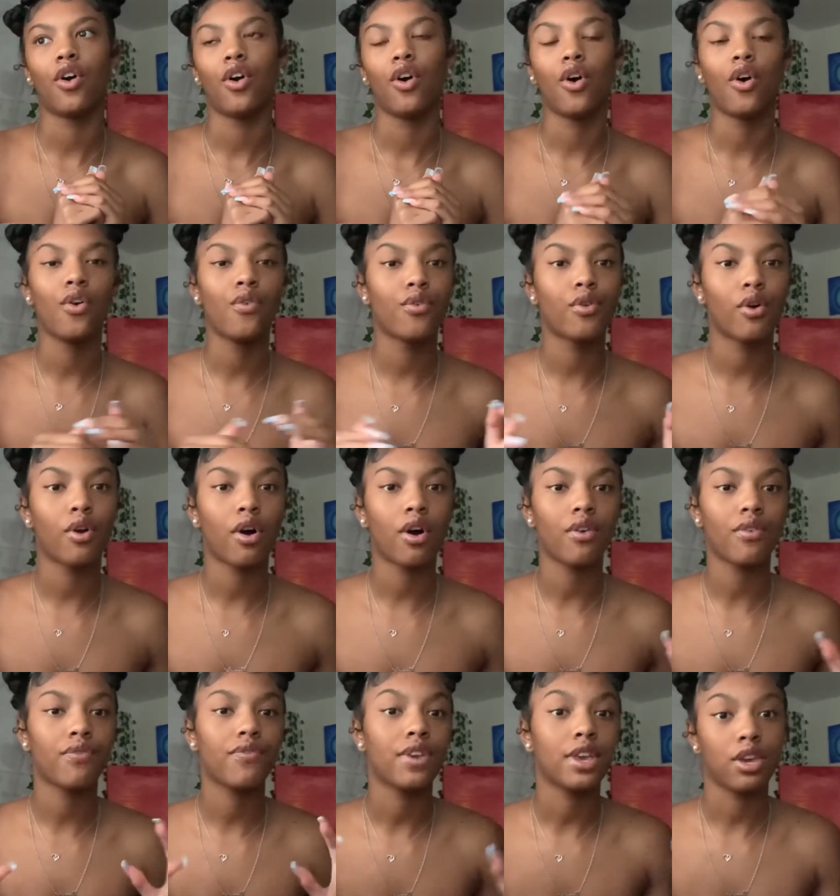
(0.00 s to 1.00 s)
overall
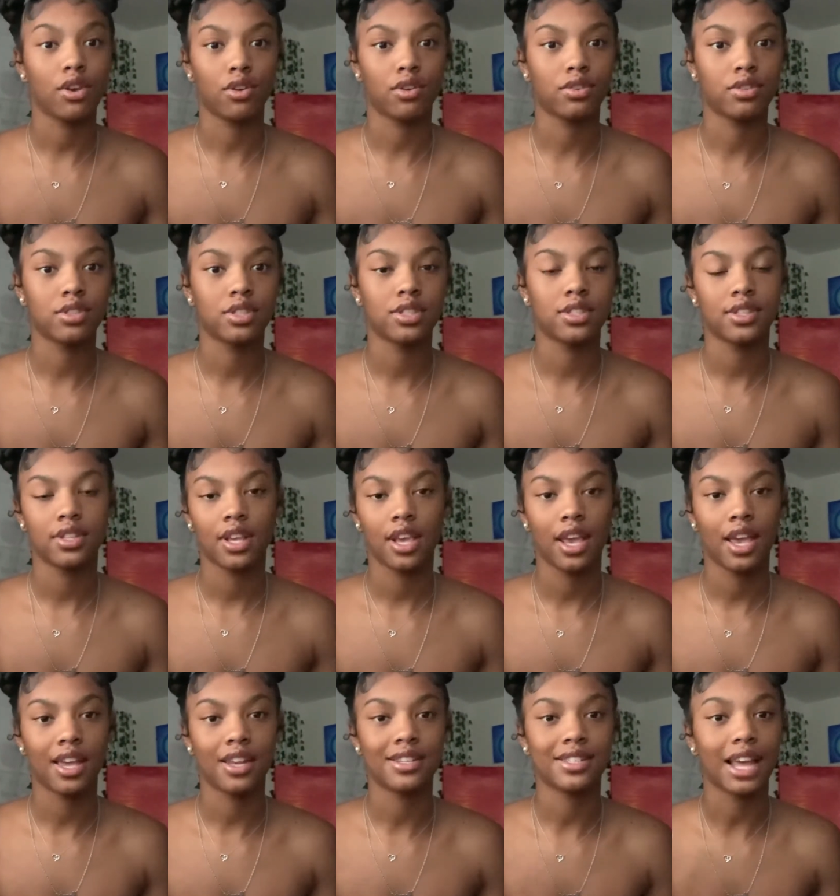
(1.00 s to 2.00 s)
fears
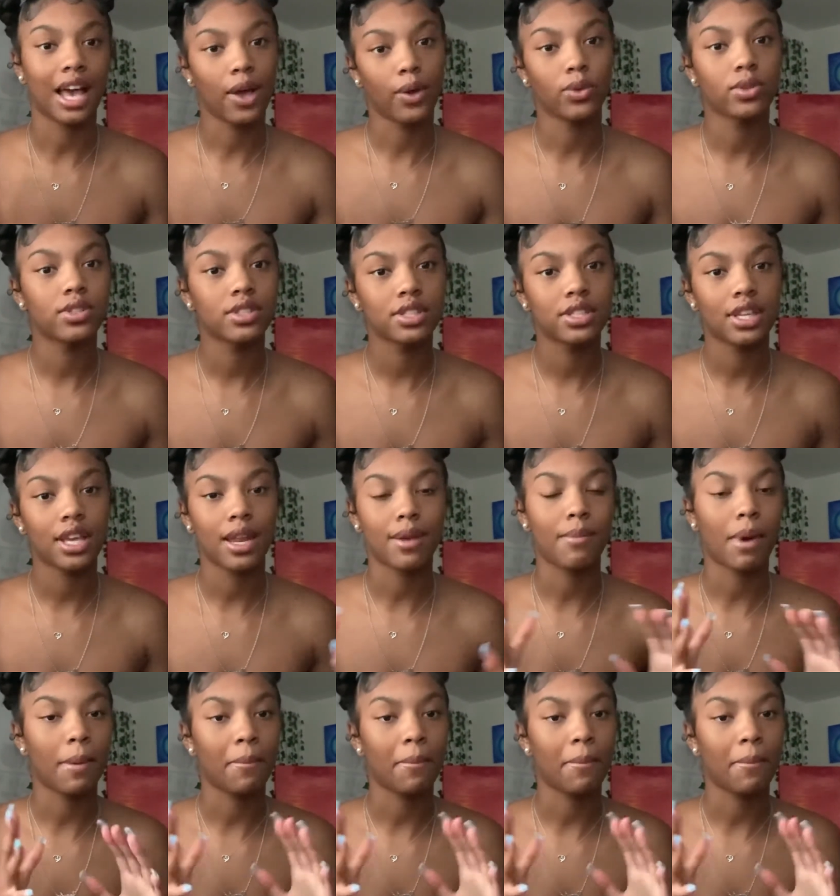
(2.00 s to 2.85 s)
and doubts in my